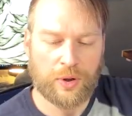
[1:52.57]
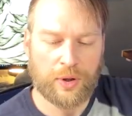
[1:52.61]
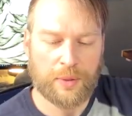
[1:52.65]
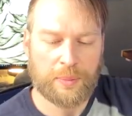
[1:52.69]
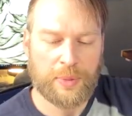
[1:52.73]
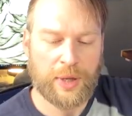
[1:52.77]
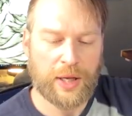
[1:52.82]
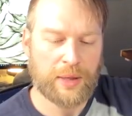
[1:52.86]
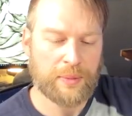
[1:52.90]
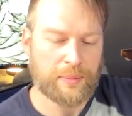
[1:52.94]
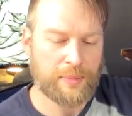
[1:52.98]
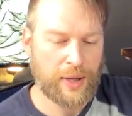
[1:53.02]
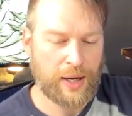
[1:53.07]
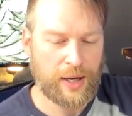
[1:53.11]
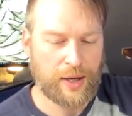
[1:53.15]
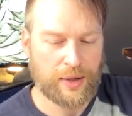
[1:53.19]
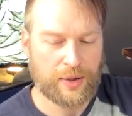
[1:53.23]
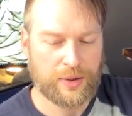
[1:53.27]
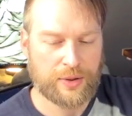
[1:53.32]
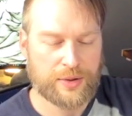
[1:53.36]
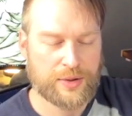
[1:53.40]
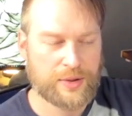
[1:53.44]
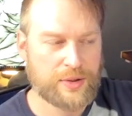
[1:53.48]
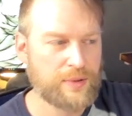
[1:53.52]
pen
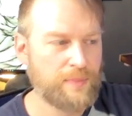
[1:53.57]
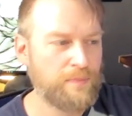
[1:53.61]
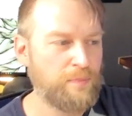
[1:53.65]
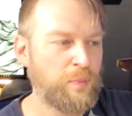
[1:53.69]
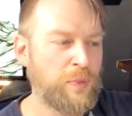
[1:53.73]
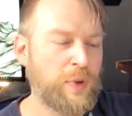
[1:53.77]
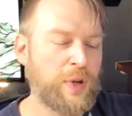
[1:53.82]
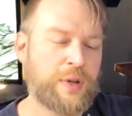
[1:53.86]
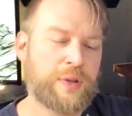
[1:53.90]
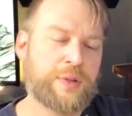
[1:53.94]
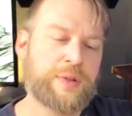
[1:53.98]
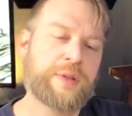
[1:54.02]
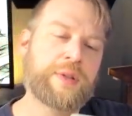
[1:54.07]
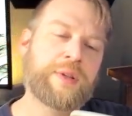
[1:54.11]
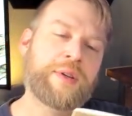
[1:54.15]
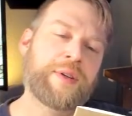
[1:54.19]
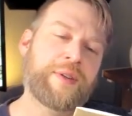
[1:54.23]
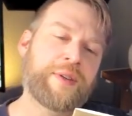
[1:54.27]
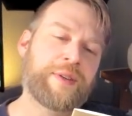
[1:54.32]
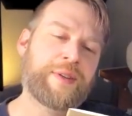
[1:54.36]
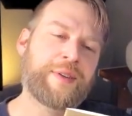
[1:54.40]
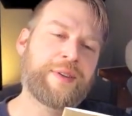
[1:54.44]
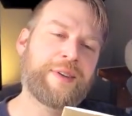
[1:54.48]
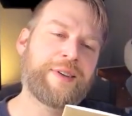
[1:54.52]
pals.
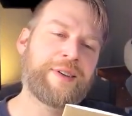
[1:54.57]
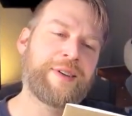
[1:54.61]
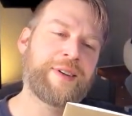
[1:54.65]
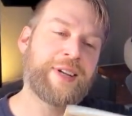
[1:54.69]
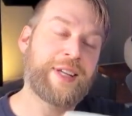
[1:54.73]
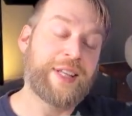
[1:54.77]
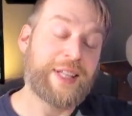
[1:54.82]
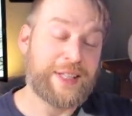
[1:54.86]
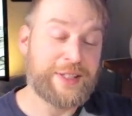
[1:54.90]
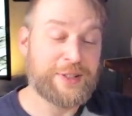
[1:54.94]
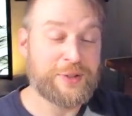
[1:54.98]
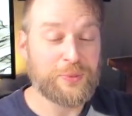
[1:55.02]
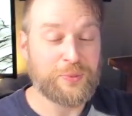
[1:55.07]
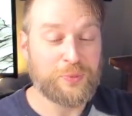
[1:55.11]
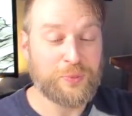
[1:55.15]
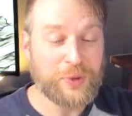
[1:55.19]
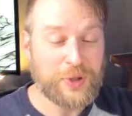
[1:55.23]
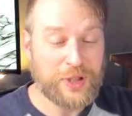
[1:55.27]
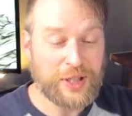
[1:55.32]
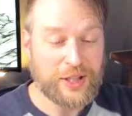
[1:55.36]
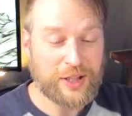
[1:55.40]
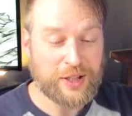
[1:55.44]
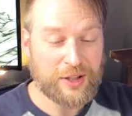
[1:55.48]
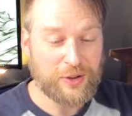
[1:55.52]
It's a
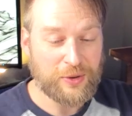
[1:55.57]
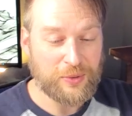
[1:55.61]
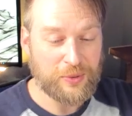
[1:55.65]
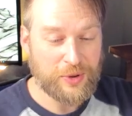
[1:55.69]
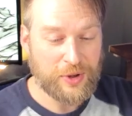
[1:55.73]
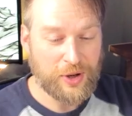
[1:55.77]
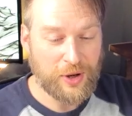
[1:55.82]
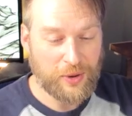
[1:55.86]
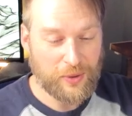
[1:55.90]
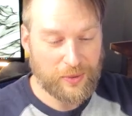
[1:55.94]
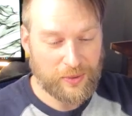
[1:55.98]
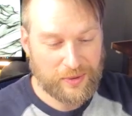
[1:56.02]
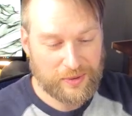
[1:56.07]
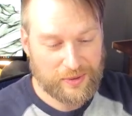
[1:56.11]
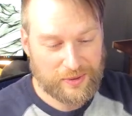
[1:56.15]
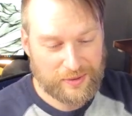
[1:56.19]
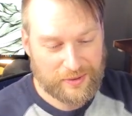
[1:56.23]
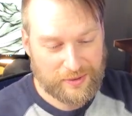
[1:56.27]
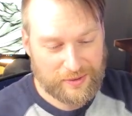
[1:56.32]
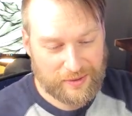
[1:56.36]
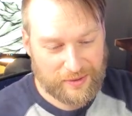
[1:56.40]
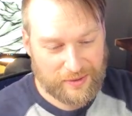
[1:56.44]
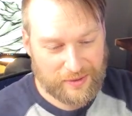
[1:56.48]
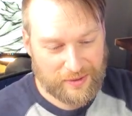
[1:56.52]
really cute note,
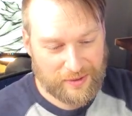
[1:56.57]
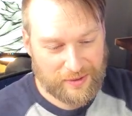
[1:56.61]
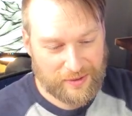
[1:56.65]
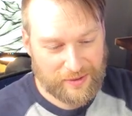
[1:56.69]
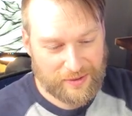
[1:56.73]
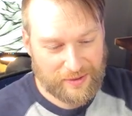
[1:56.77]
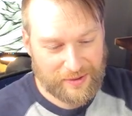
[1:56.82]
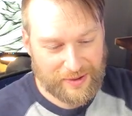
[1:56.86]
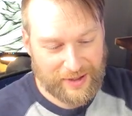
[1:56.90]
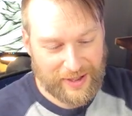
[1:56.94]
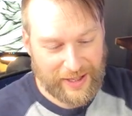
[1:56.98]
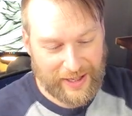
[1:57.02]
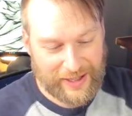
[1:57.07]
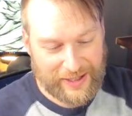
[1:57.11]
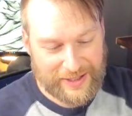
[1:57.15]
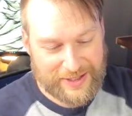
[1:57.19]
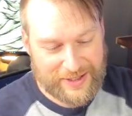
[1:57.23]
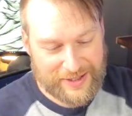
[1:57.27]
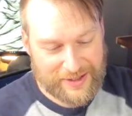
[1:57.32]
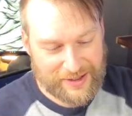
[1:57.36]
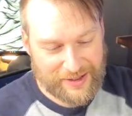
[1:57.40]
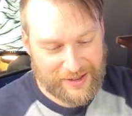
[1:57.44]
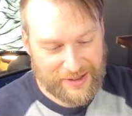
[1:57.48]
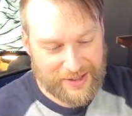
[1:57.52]
and
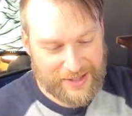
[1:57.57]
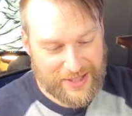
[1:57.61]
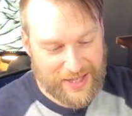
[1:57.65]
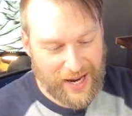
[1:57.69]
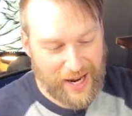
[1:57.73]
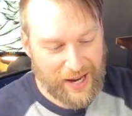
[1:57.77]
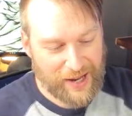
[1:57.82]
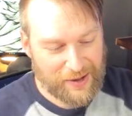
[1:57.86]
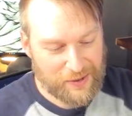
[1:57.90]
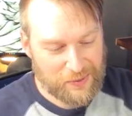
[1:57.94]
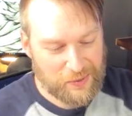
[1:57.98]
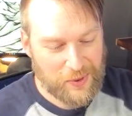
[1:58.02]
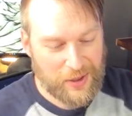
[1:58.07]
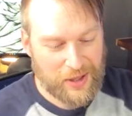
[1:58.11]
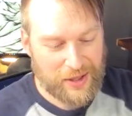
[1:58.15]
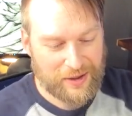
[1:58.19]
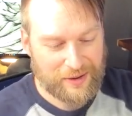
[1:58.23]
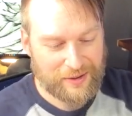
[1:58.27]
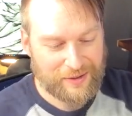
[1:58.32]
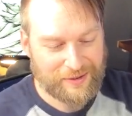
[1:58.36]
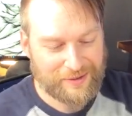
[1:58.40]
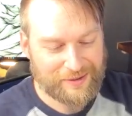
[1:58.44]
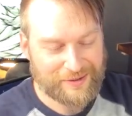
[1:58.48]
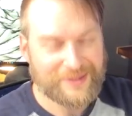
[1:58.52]
it's
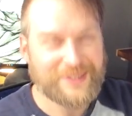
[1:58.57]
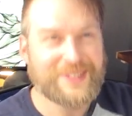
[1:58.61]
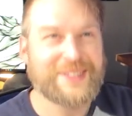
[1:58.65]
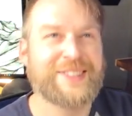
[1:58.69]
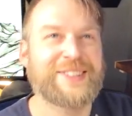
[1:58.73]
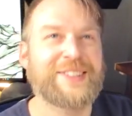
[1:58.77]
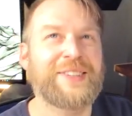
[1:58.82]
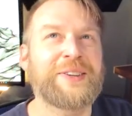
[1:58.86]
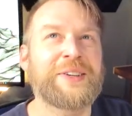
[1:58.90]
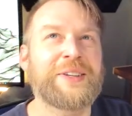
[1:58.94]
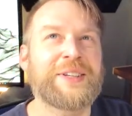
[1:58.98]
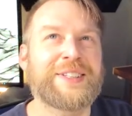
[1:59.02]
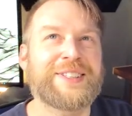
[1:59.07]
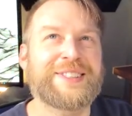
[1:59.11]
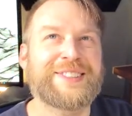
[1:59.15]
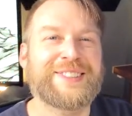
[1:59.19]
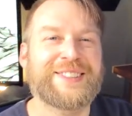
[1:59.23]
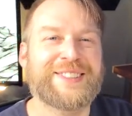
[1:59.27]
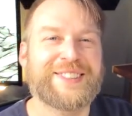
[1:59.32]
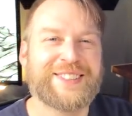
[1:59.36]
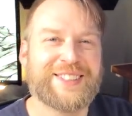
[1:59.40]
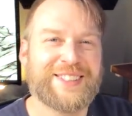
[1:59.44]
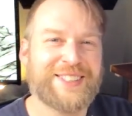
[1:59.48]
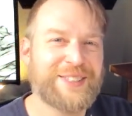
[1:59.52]
handwritten, so
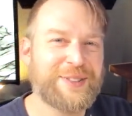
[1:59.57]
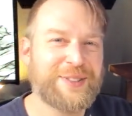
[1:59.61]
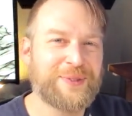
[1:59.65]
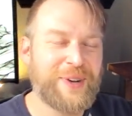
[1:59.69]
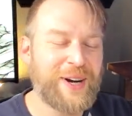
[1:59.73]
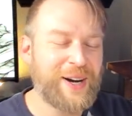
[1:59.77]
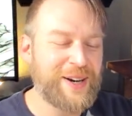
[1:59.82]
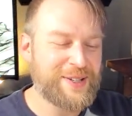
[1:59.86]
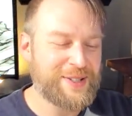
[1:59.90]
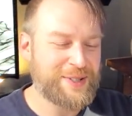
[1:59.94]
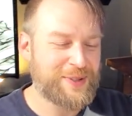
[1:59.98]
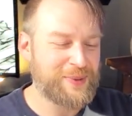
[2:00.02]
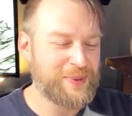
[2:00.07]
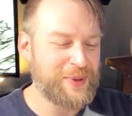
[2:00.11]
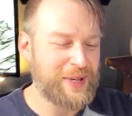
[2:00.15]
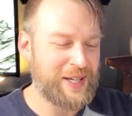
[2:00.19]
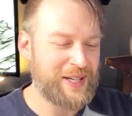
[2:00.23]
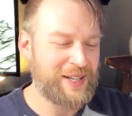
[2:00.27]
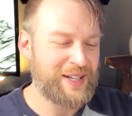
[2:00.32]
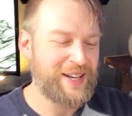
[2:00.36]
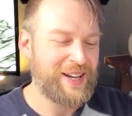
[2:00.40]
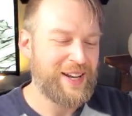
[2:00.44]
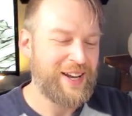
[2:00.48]
it's very sweet.